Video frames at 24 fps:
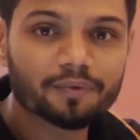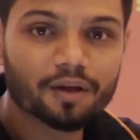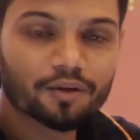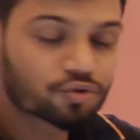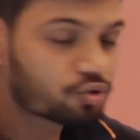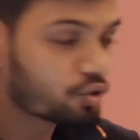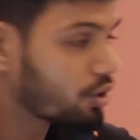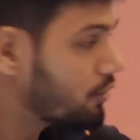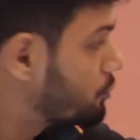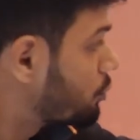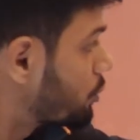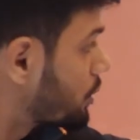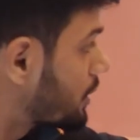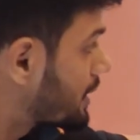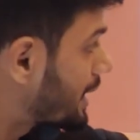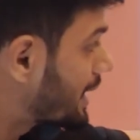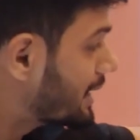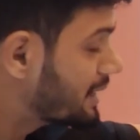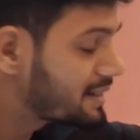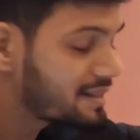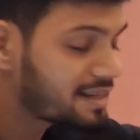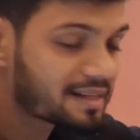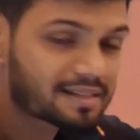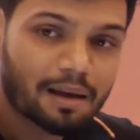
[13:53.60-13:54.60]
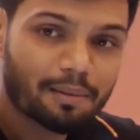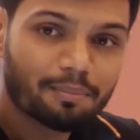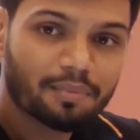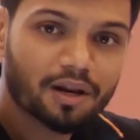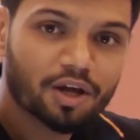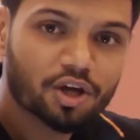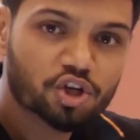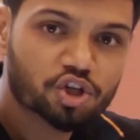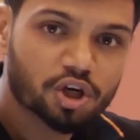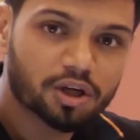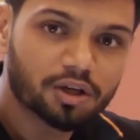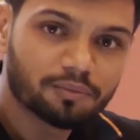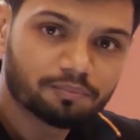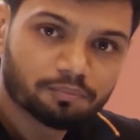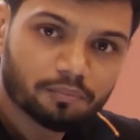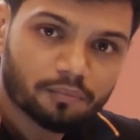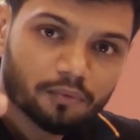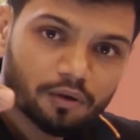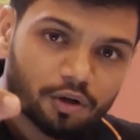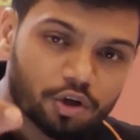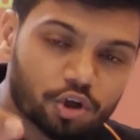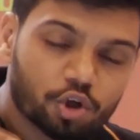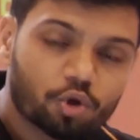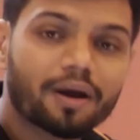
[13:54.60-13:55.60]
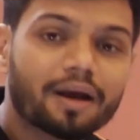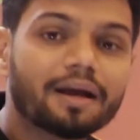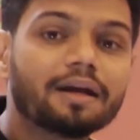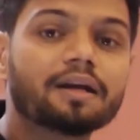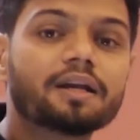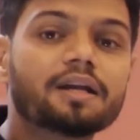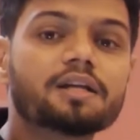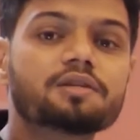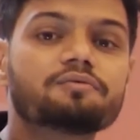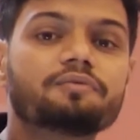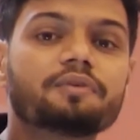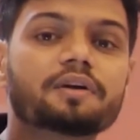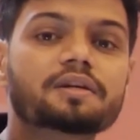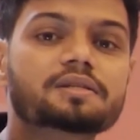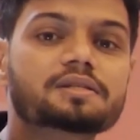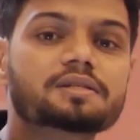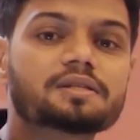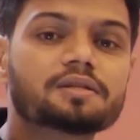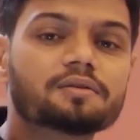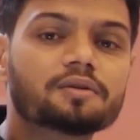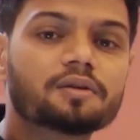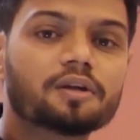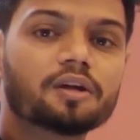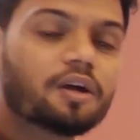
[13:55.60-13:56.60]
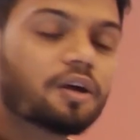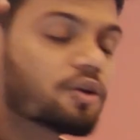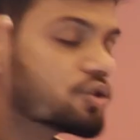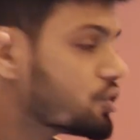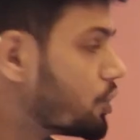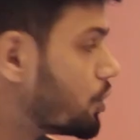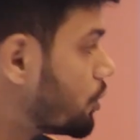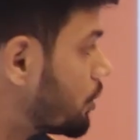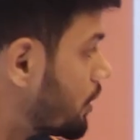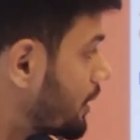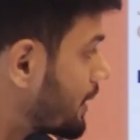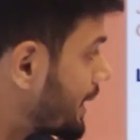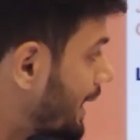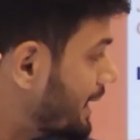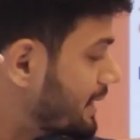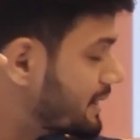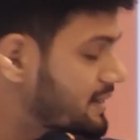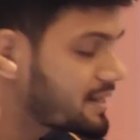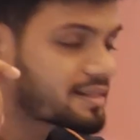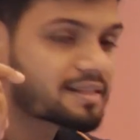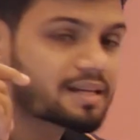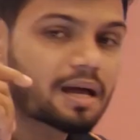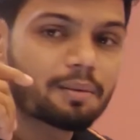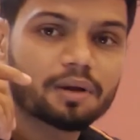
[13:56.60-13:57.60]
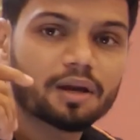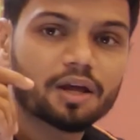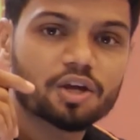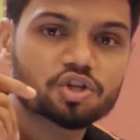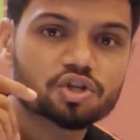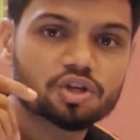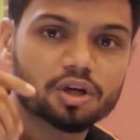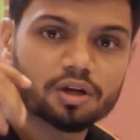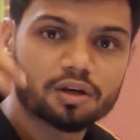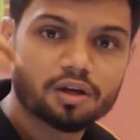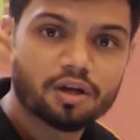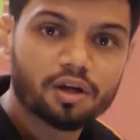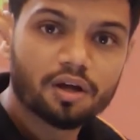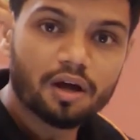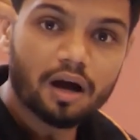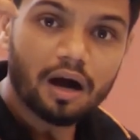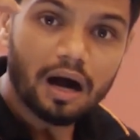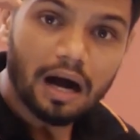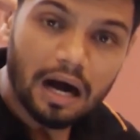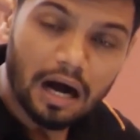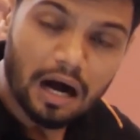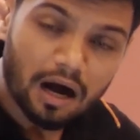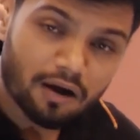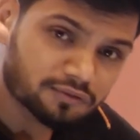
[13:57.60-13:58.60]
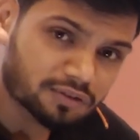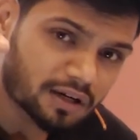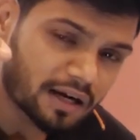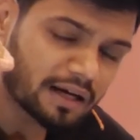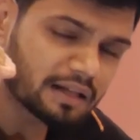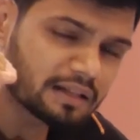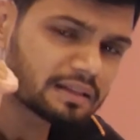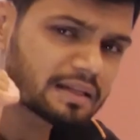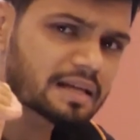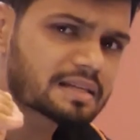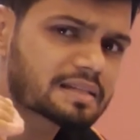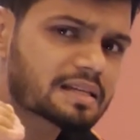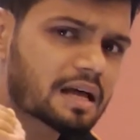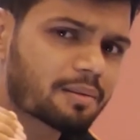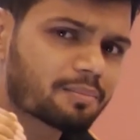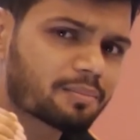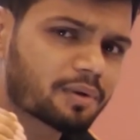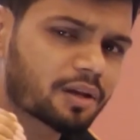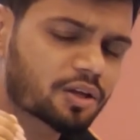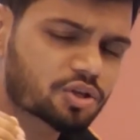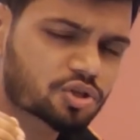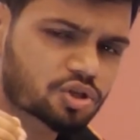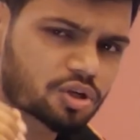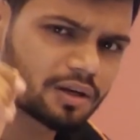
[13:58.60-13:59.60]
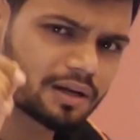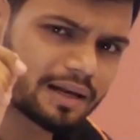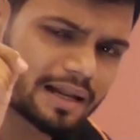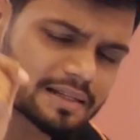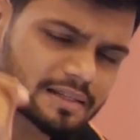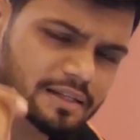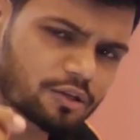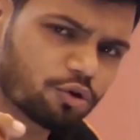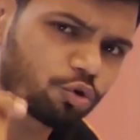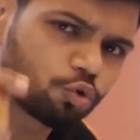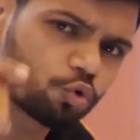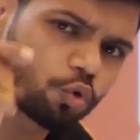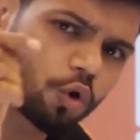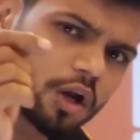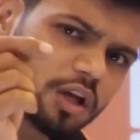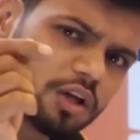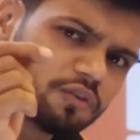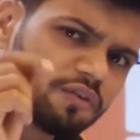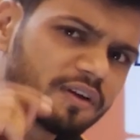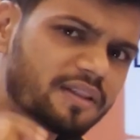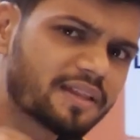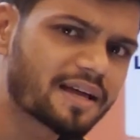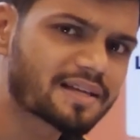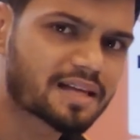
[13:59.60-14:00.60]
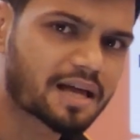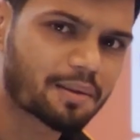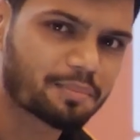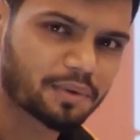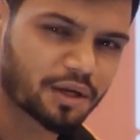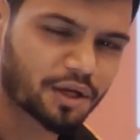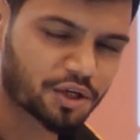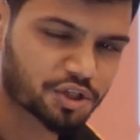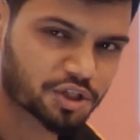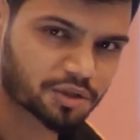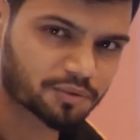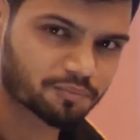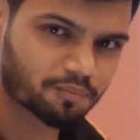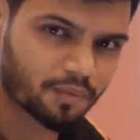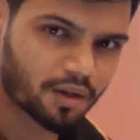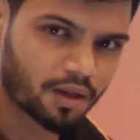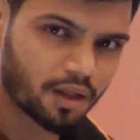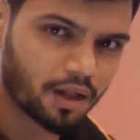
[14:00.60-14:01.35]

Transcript: So if you want to write this examination, your entry is fixed. So write this examination. After writing the examination, let's say you qualify the examination.